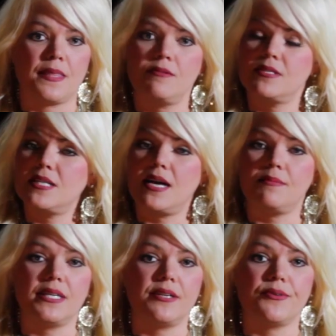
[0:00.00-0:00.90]
It was time
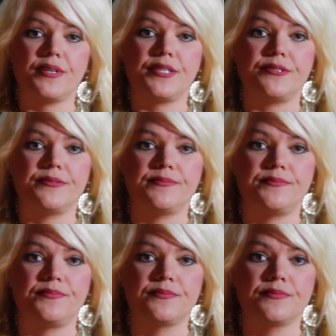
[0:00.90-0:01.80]
to get real.
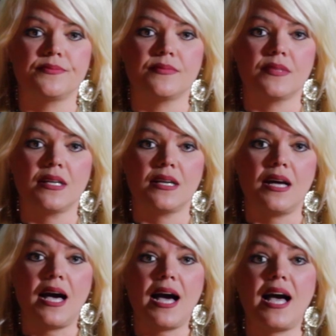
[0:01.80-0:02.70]

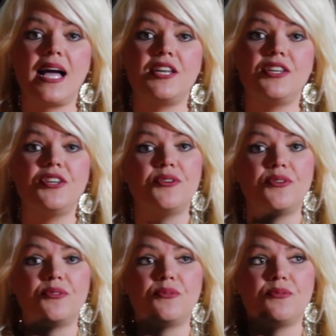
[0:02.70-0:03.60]
I
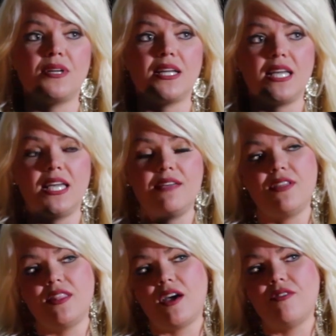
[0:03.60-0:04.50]
knew
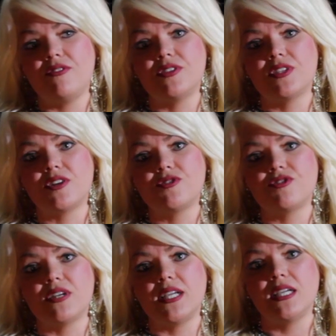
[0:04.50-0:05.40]
even though the
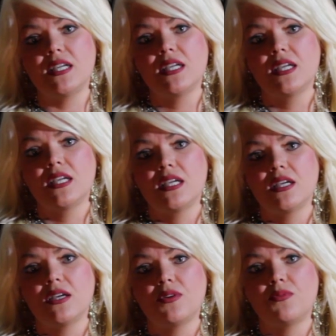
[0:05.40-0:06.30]
surgery
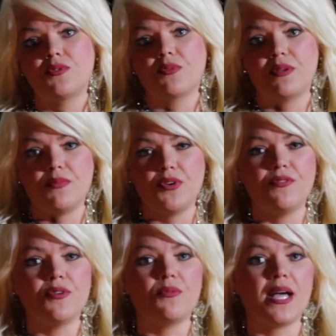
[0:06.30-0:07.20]
would
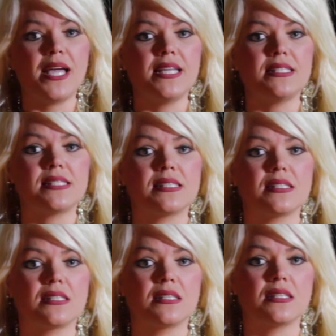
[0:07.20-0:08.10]
remove the weight,
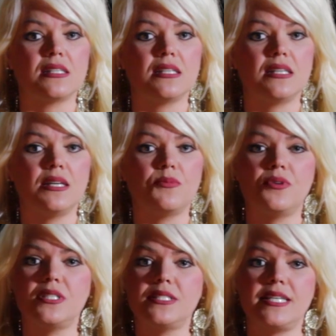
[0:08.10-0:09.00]
it
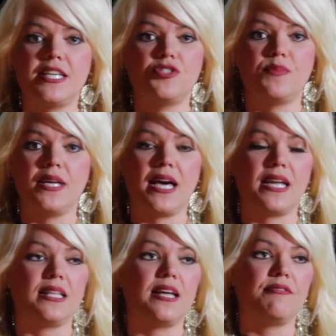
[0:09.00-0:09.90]
wouldn't teach me how
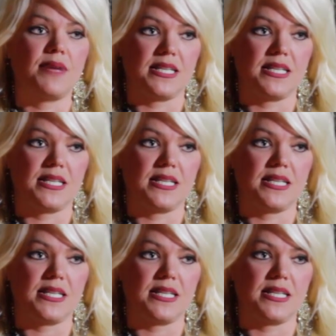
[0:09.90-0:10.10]
to love